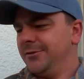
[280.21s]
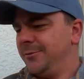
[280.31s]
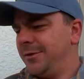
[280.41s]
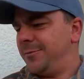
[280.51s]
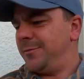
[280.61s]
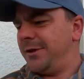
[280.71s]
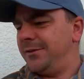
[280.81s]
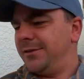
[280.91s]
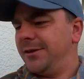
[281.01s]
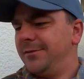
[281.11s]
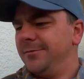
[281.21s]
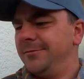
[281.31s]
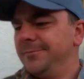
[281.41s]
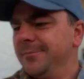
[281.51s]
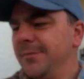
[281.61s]
lots of beer being made today.
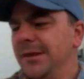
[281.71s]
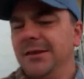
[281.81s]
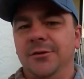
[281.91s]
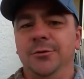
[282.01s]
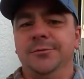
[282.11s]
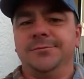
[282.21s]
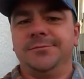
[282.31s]
Cool.